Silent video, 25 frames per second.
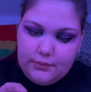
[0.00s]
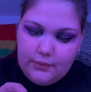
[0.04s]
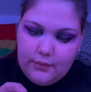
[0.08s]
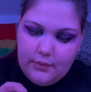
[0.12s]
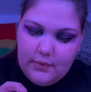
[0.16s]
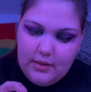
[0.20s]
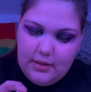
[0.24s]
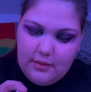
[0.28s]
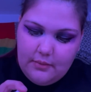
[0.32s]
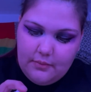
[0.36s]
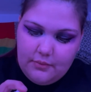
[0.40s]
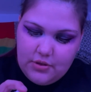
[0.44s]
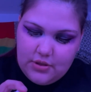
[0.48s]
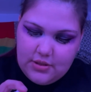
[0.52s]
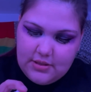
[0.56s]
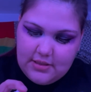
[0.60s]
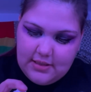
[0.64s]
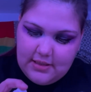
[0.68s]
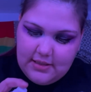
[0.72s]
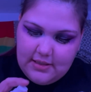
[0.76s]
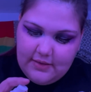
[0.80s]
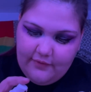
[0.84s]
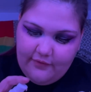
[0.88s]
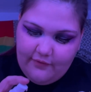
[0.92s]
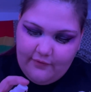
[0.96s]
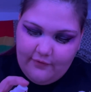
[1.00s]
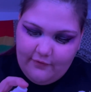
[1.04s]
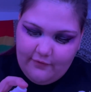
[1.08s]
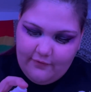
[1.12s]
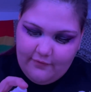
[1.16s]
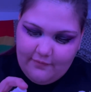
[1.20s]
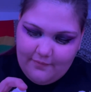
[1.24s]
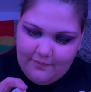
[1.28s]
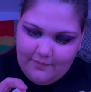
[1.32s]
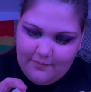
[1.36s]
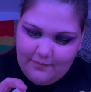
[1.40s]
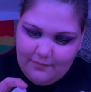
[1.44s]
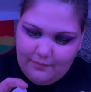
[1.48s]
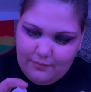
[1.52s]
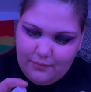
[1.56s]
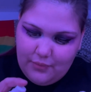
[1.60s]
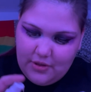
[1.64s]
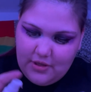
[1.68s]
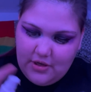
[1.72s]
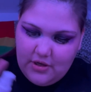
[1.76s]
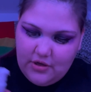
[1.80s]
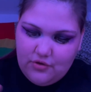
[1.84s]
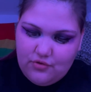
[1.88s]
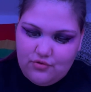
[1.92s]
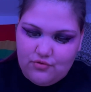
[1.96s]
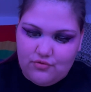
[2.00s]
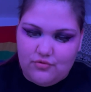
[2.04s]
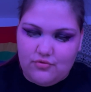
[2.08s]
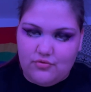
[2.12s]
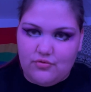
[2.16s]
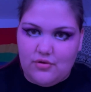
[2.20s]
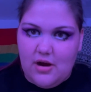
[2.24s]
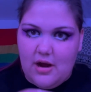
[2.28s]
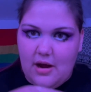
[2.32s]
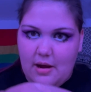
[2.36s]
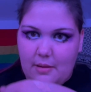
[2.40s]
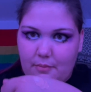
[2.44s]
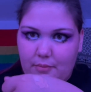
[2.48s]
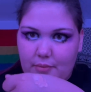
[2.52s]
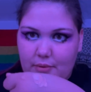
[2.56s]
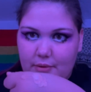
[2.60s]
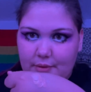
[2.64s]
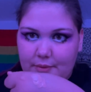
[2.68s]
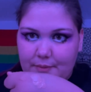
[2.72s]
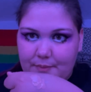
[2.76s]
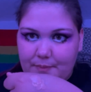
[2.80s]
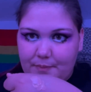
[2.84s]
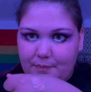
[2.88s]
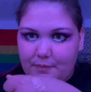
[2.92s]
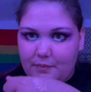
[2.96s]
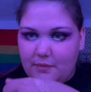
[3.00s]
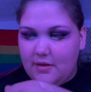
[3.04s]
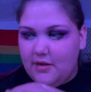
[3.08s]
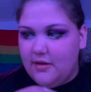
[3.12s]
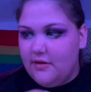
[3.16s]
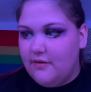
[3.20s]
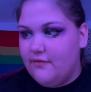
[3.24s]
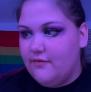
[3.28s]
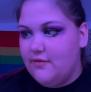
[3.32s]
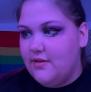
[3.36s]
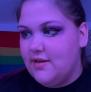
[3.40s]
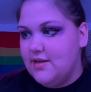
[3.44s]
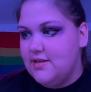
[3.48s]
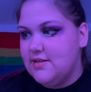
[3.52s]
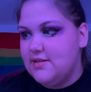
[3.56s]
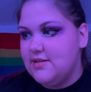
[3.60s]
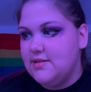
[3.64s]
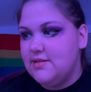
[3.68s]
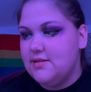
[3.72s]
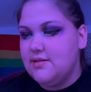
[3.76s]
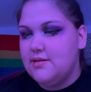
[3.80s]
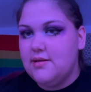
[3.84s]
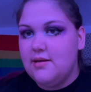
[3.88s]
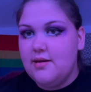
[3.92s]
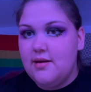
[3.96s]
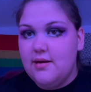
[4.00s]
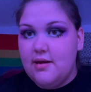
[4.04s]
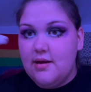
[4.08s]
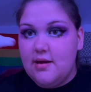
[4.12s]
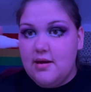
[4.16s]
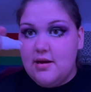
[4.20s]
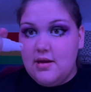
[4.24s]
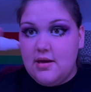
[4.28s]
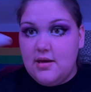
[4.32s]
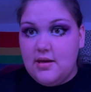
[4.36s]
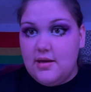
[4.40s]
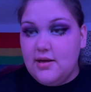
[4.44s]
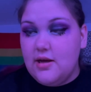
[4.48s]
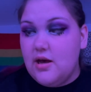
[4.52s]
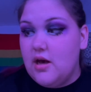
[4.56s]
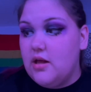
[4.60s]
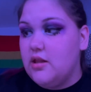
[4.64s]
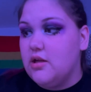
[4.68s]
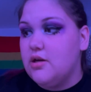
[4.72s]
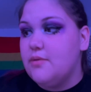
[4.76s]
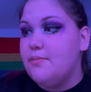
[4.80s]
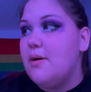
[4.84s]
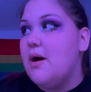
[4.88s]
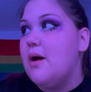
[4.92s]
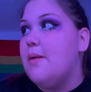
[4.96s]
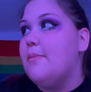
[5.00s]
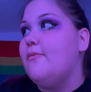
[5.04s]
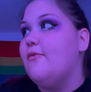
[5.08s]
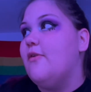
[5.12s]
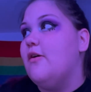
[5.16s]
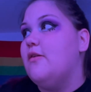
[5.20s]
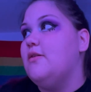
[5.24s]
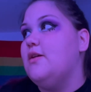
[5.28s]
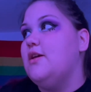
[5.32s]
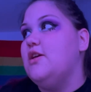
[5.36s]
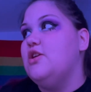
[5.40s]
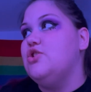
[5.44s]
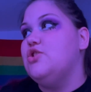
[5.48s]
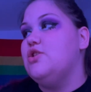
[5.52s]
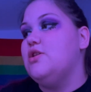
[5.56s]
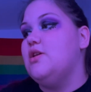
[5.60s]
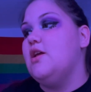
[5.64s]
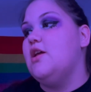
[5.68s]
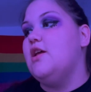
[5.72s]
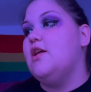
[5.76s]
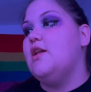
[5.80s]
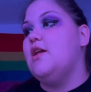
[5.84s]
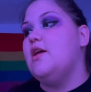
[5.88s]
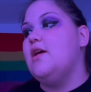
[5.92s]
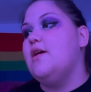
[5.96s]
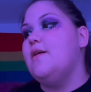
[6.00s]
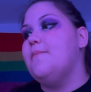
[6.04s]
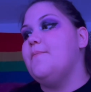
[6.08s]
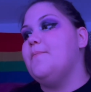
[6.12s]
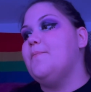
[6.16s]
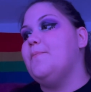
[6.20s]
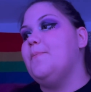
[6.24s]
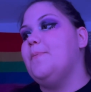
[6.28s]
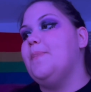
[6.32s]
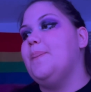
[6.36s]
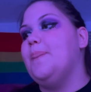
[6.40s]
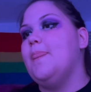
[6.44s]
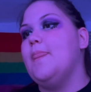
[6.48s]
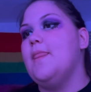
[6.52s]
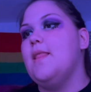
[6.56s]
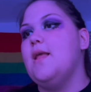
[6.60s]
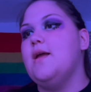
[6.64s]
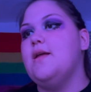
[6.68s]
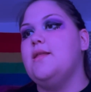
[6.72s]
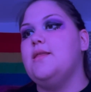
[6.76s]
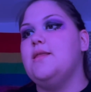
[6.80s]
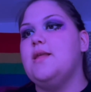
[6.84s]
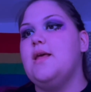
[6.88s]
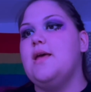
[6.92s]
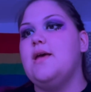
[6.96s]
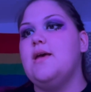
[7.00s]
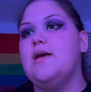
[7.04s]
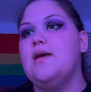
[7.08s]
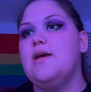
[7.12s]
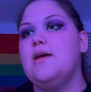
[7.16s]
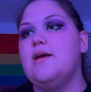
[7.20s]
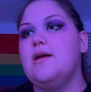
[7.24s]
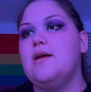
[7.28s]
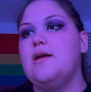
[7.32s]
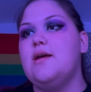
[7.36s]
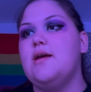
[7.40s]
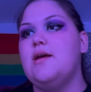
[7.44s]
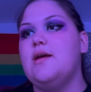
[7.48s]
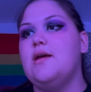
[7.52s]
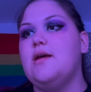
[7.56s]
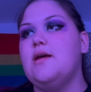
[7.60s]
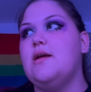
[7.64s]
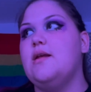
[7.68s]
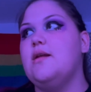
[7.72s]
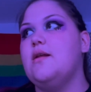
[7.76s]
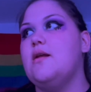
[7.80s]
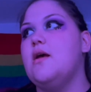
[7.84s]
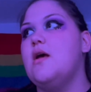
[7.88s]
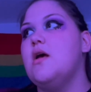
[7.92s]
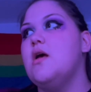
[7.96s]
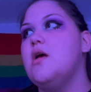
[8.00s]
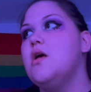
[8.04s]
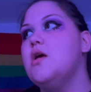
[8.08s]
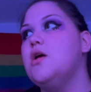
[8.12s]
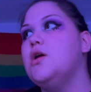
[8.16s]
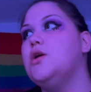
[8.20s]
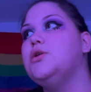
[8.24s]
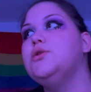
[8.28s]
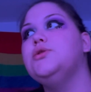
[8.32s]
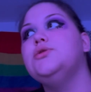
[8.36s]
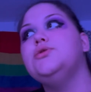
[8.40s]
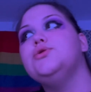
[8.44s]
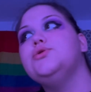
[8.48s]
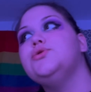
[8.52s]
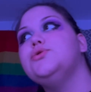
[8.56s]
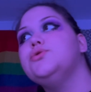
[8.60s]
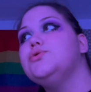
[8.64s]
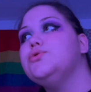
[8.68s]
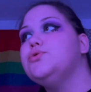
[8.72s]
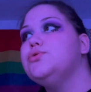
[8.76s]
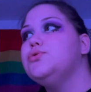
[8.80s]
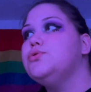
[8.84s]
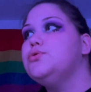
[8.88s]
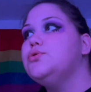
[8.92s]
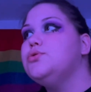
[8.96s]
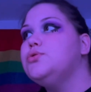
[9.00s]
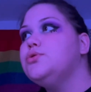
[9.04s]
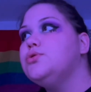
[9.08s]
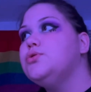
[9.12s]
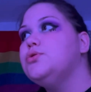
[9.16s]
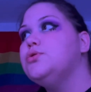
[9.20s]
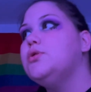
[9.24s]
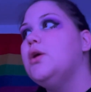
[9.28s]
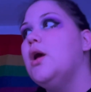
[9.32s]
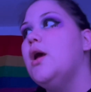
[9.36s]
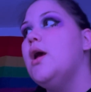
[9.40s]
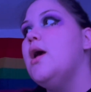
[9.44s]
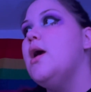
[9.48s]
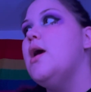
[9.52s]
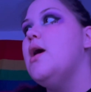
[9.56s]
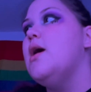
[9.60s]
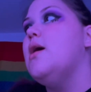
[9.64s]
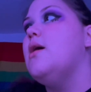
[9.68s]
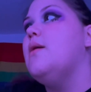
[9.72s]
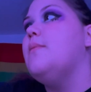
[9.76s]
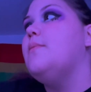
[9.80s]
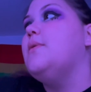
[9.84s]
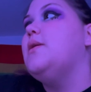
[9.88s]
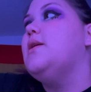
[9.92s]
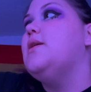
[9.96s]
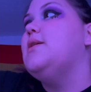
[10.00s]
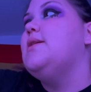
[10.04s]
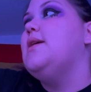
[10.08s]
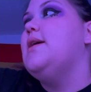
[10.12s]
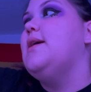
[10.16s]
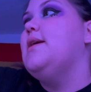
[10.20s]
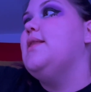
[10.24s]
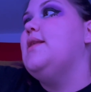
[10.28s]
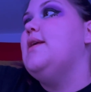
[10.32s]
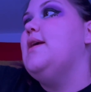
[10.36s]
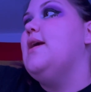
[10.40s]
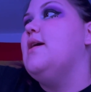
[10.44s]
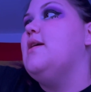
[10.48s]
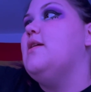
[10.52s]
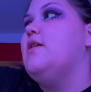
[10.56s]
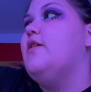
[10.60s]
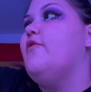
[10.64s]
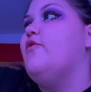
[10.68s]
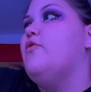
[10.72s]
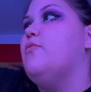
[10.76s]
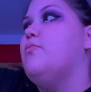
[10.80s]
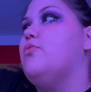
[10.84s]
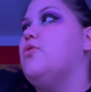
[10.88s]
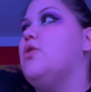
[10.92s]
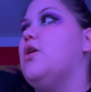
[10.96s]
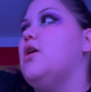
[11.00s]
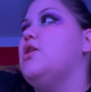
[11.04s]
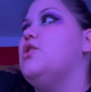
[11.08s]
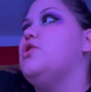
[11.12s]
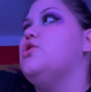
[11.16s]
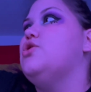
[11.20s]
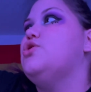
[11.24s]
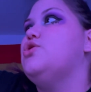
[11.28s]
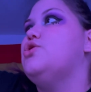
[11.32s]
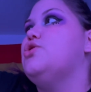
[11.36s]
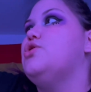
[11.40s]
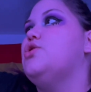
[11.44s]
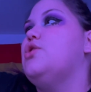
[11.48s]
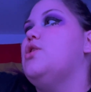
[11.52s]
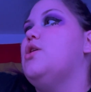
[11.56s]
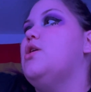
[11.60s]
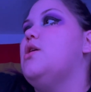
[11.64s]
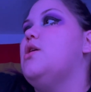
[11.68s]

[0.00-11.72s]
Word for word: And I'm just gonna put a drop of this ColourPop foundation in it. And then I'm gonna take the end of a brush